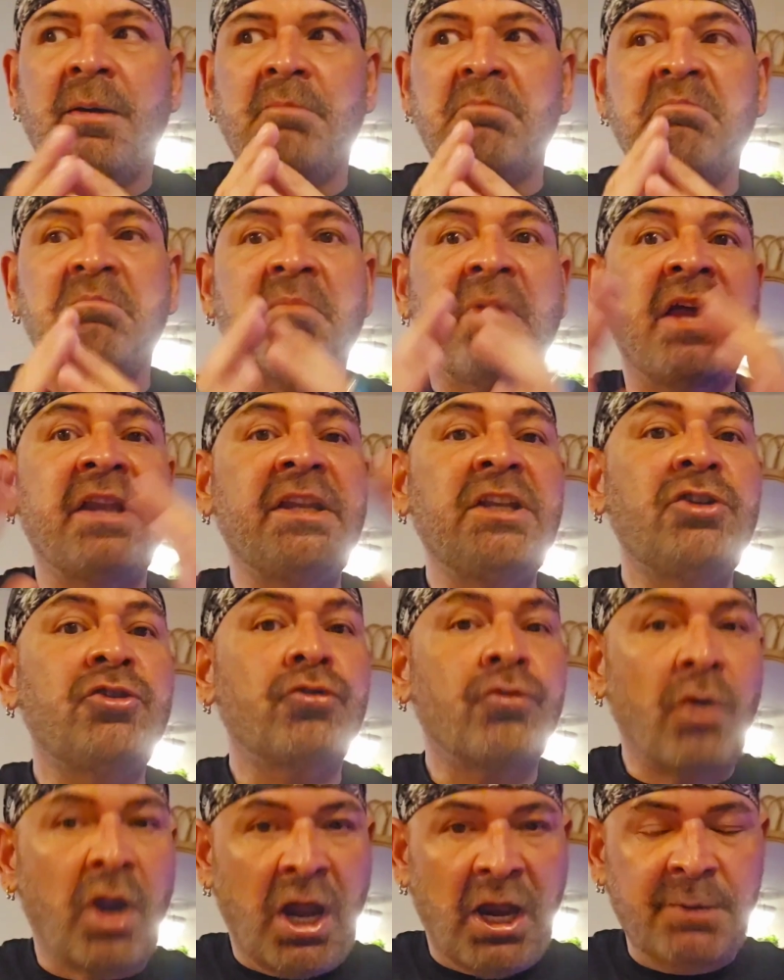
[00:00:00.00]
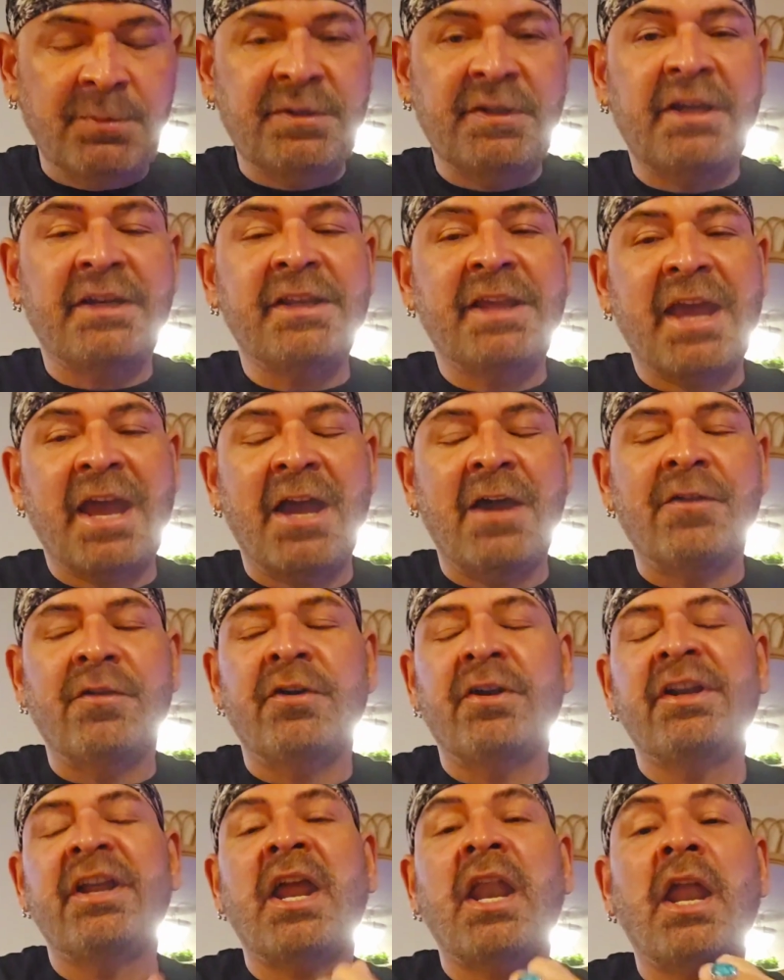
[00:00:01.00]
many tribes that
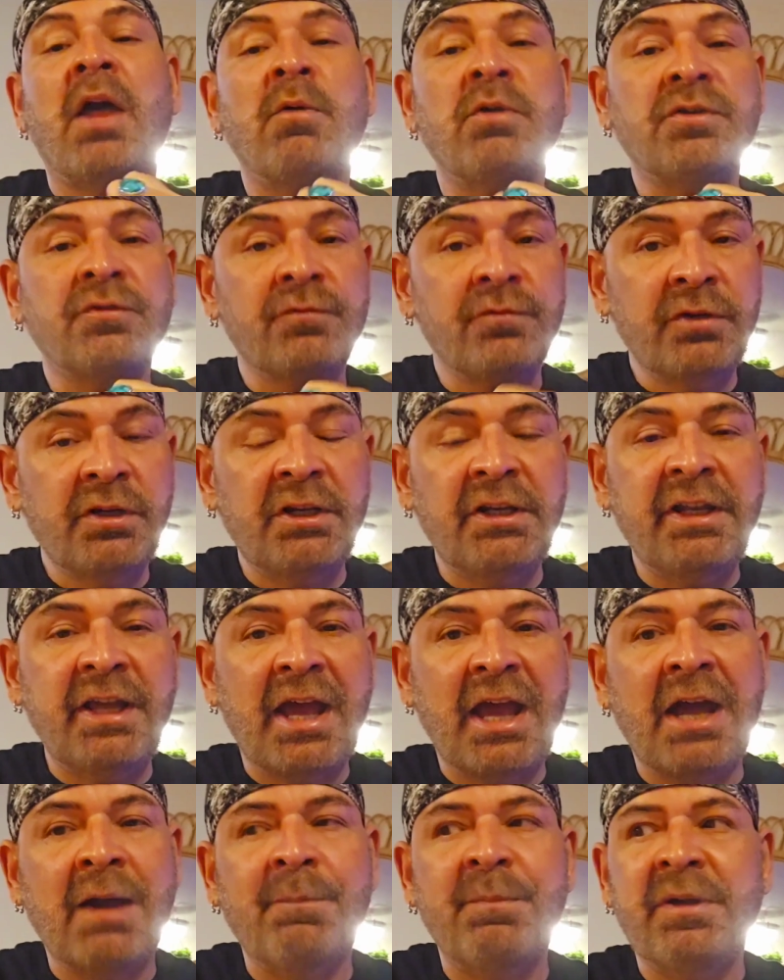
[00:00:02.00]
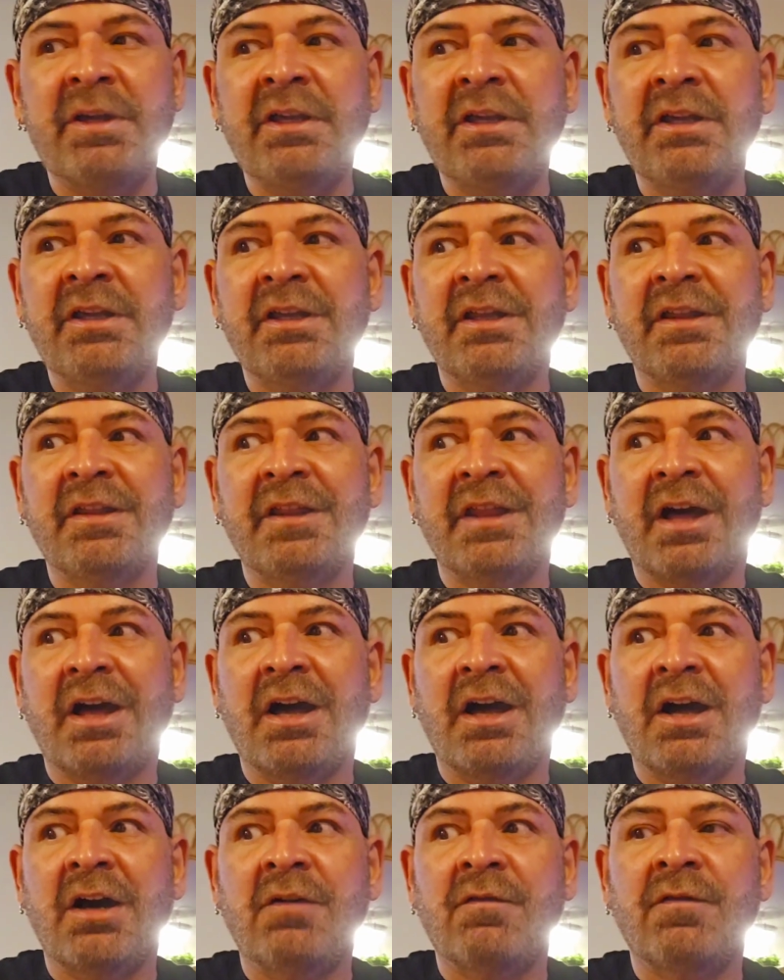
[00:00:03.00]
gathered, and I was really happy
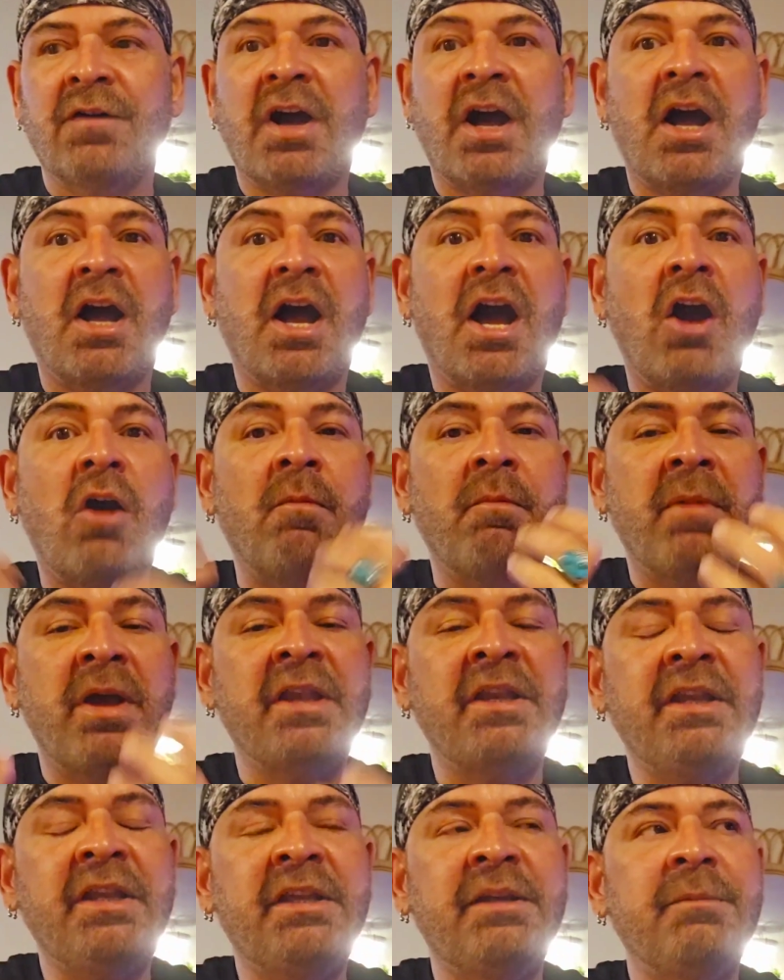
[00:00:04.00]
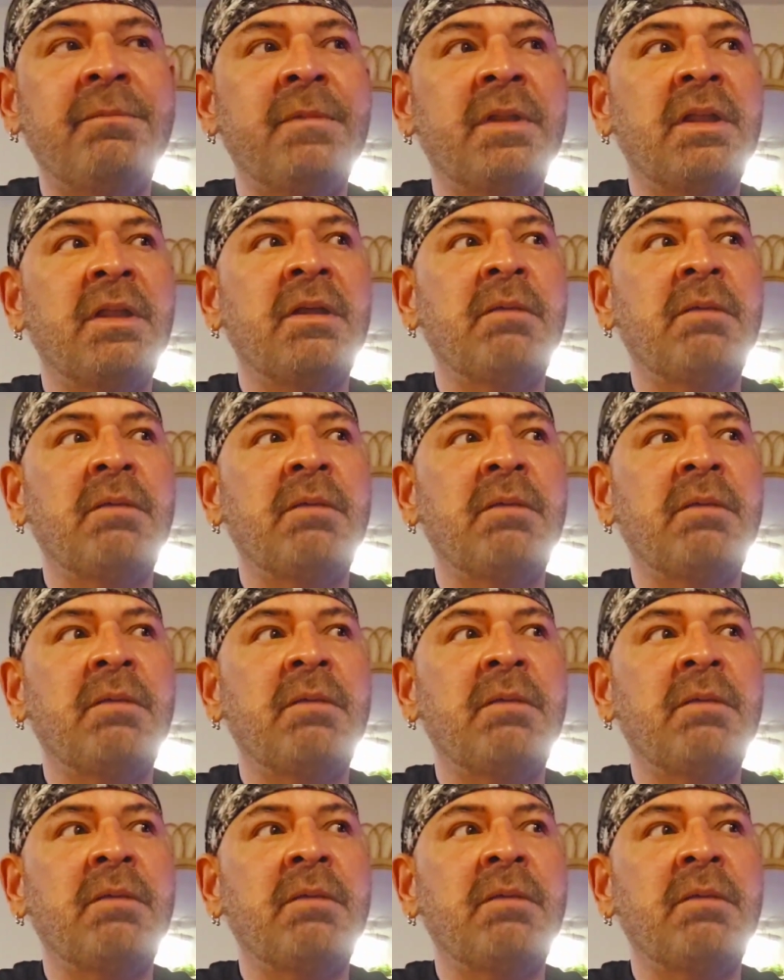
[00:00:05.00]
of how many